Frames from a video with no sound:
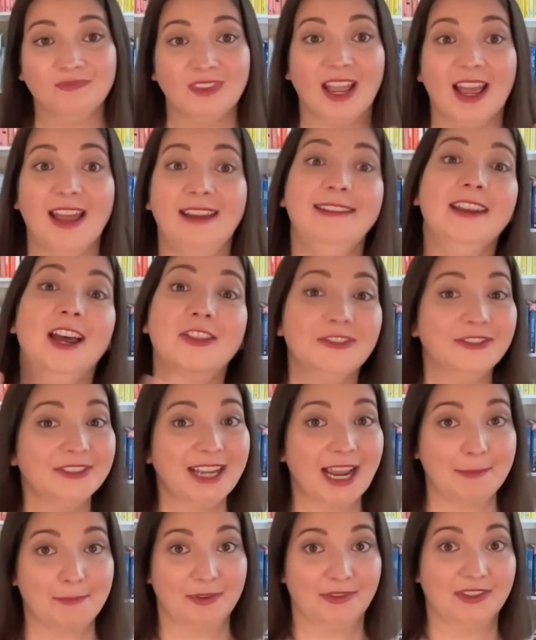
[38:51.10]
Another
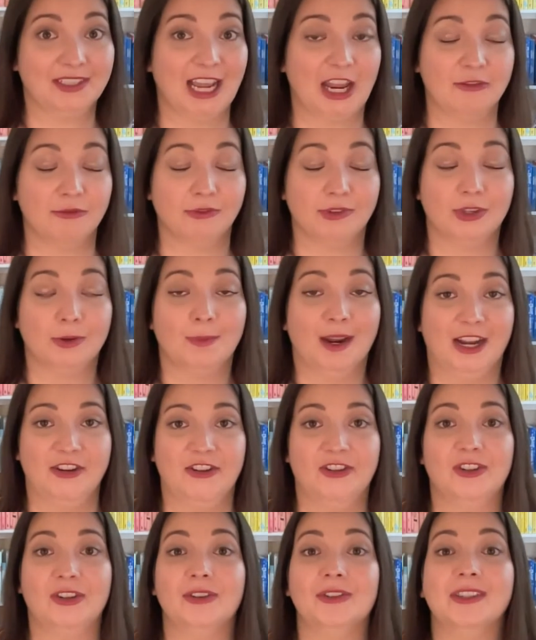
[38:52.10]
type of schedule you might
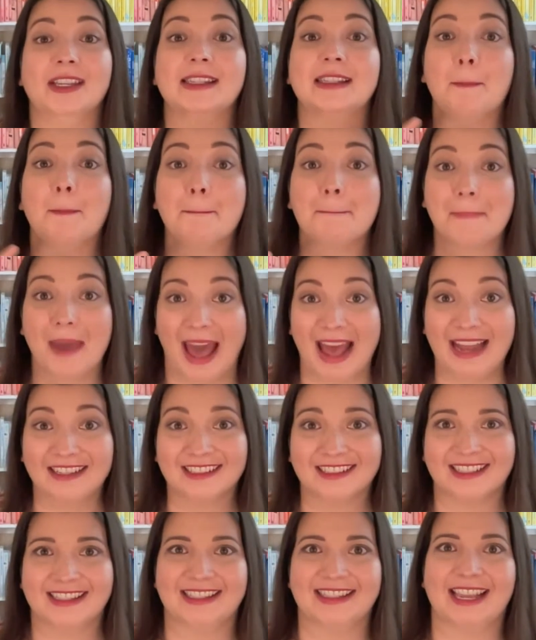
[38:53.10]
choose is a batch
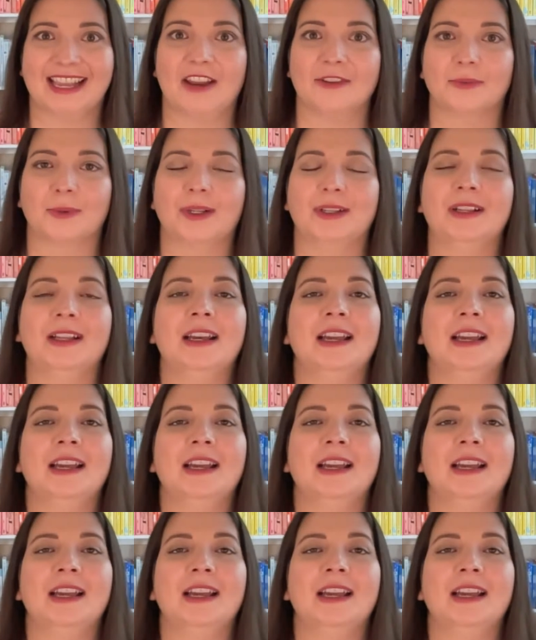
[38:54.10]
schedule.